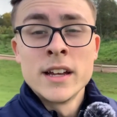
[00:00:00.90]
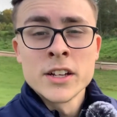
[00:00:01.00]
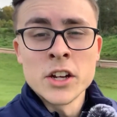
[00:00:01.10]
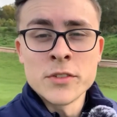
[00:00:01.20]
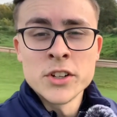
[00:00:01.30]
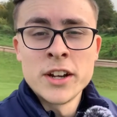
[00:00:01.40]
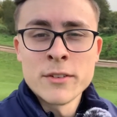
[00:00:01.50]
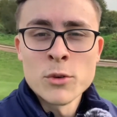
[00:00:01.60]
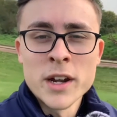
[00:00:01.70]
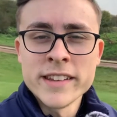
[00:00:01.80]
Good afternoon
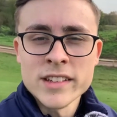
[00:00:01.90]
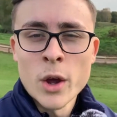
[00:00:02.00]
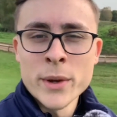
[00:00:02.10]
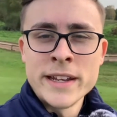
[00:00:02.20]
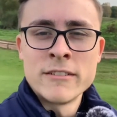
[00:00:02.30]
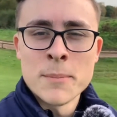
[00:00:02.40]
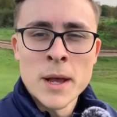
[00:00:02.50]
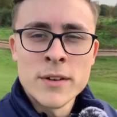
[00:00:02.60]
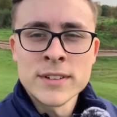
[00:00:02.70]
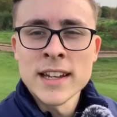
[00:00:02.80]
everyone, it's Owen here at
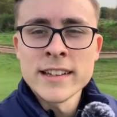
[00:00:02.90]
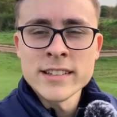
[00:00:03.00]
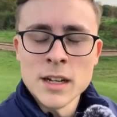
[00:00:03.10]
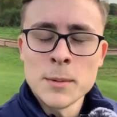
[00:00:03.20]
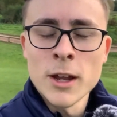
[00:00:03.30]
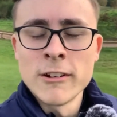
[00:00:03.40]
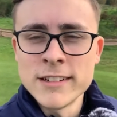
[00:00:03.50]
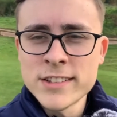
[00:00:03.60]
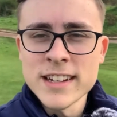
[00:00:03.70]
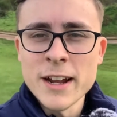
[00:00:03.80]
Pyrford Lakes and I'm
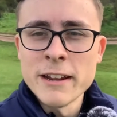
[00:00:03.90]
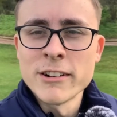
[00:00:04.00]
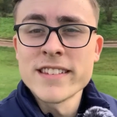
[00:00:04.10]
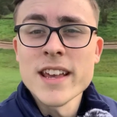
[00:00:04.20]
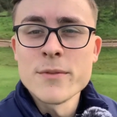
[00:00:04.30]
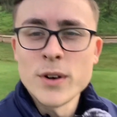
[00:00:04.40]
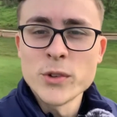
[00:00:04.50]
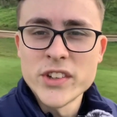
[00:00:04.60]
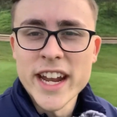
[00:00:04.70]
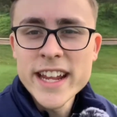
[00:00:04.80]
currently stood out here on the 10th hole
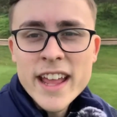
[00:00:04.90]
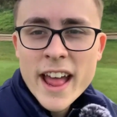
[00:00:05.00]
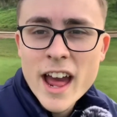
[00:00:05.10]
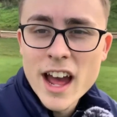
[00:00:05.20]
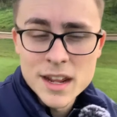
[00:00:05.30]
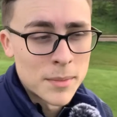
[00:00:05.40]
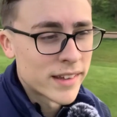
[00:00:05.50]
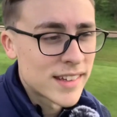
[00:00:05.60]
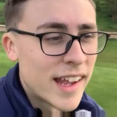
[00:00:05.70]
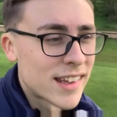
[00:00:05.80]
today uh, and I
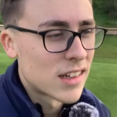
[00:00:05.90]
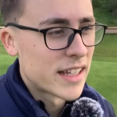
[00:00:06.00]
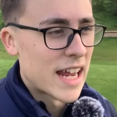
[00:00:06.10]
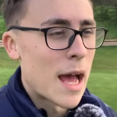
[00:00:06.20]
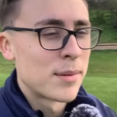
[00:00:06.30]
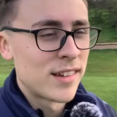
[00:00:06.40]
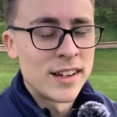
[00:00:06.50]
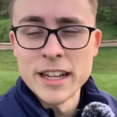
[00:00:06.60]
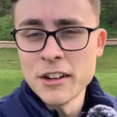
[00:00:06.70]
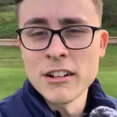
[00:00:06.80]
must say it's looking
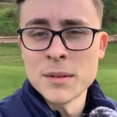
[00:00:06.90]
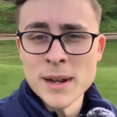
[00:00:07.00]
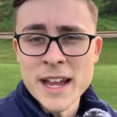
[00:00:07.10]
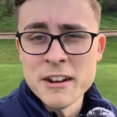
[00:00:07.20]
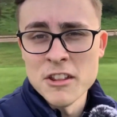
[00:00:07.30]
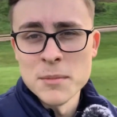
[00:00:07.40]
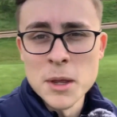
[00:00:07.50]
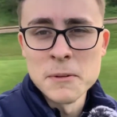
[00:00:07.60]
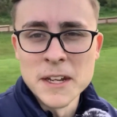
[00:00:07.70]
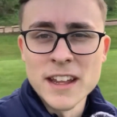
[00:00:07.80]
absolutely incredible out here at the
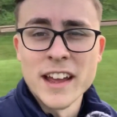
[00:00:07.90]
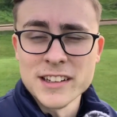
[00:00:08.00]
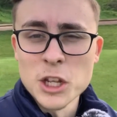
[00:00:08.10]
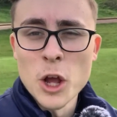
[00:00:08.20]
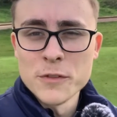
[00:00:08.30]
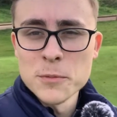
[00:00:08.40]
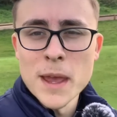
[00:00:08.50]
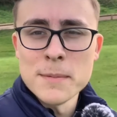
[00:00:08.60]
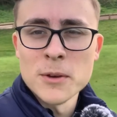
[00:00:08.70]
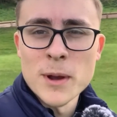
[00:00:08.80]
moment. As a lot of you may
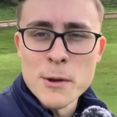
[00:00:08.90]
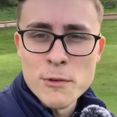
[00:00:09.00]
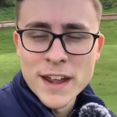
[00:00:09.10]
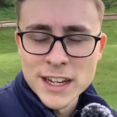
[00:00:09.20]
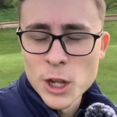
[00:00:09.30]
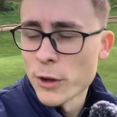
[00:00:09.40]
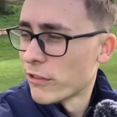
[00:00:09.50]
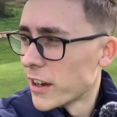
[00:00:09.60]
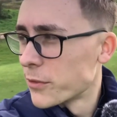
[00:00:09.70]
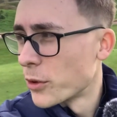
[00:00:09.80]
be aware we've had a lot of
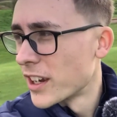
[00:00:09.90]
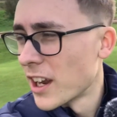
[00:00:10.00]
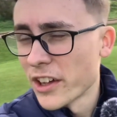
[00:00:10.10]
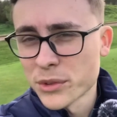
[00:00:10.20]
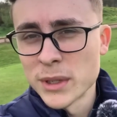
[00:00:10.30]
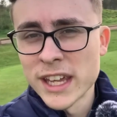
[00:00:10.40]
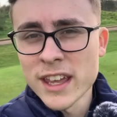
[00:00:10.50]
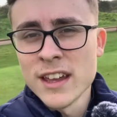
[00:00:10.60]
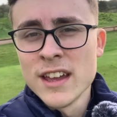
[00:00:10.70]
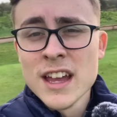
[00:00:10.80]
rainfall in the last week
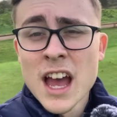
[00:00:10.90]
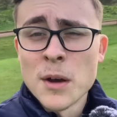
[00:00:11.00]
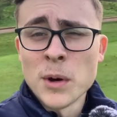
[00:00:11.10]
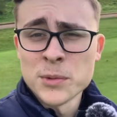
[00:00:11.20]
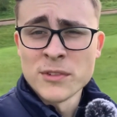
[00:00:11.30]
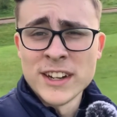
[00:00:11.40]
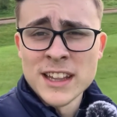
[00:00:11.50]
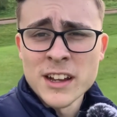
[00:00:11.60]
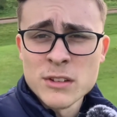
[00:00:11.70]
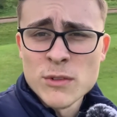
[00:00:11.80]
and whilst we're really
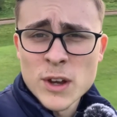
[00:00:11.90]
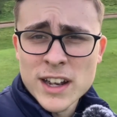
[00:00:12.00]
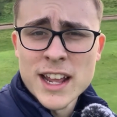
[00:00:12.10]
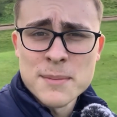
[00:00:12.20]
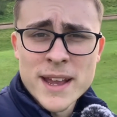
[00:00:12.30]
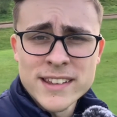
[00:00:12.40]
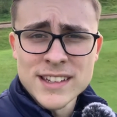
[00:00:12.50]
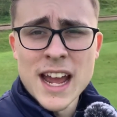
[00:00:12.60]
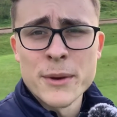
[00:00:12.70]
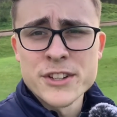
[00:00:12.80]
lucky with our clay base
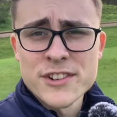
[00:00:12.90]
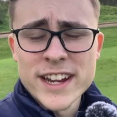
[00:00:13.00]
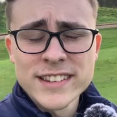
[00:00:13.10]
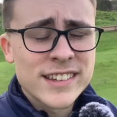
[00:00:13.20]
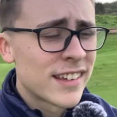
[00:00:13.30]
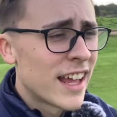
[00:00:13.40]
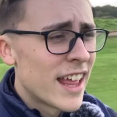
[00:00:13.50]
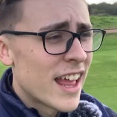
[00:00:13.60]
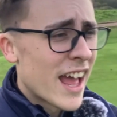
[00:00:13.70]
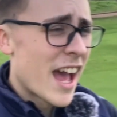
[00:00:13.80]
and how it drains,
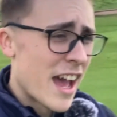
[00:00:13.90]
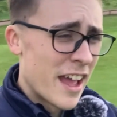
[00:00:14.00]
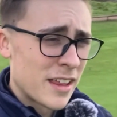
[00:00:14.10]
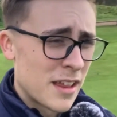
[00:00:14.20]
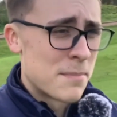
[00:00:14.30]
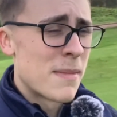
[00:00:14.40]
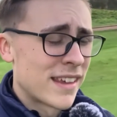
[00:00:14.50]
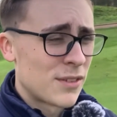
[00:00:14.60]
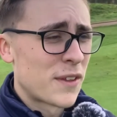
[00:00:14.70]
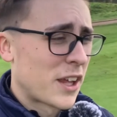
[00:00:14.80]
uh, a
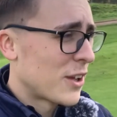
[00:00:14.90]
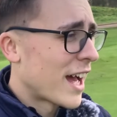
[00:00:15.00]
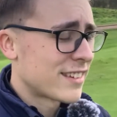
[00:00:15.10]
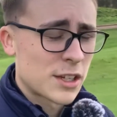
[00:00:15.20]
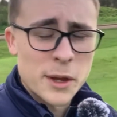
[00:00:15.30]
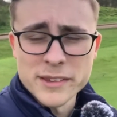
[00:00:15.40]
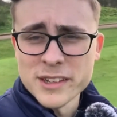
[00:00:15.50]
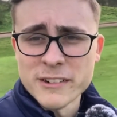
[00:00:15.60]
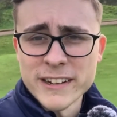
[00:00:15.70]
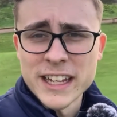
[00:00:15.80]
massive thank you has to go out to
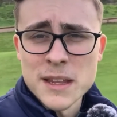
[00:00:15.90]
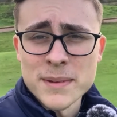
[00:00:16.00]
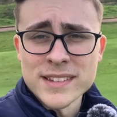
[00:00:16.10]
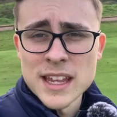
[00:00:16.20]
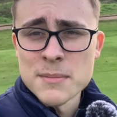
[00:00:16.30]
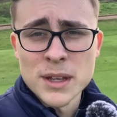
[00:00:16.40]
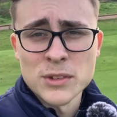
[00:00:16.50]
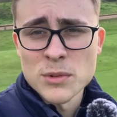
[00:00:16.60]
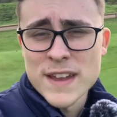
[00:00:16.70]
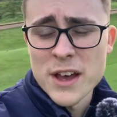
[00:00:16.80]
the greenkeeping team because
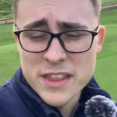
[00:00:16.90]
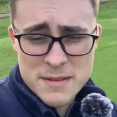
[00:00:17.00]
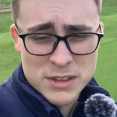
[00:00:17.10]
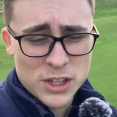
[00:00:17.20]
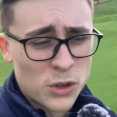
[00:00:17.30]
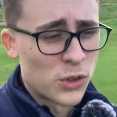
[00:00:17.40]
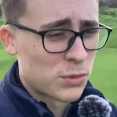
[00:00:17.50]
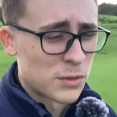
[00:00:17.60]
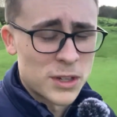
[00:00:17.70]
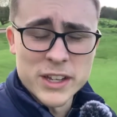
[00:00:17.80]
without them the course
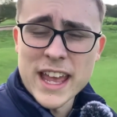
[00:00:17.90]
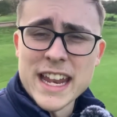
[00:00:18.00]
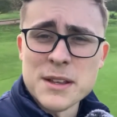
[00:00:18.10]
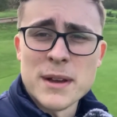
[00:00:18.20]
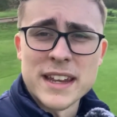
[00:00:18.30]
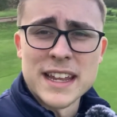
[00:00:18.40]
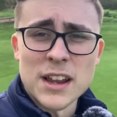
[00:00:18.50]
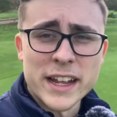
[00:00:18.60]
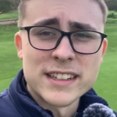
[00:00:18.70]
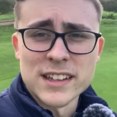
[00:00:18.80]
wouldn't look anywhere near
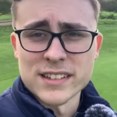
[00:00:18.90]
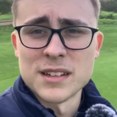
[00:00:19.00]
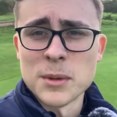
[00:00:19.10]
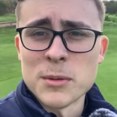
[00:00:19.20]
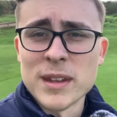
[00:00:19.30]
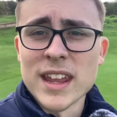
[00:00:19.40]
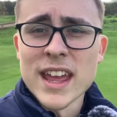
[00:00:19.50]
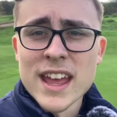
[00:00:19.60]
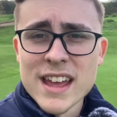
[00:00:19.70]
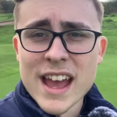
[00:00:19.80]
like it does at the moment
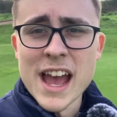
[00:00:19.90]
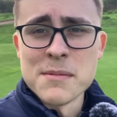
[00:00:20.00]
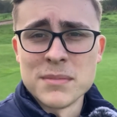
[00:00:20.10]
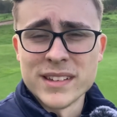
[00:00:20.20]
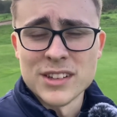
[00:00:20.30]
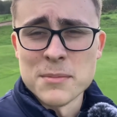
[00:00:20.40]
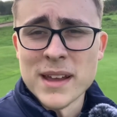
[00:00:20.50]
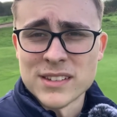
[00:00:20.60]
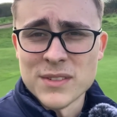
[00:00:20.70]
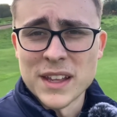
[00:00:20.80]
um, and so a
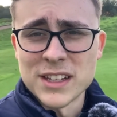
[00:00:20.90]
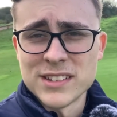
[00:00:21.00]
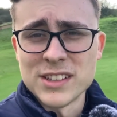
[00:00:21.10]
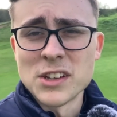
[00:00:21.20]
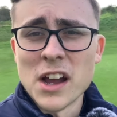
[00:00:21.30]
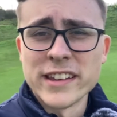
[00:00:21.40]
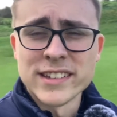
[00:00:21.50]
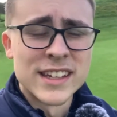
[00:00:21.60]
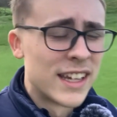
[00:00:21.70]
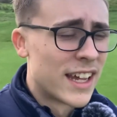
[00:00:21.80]
massive thank you to you guys.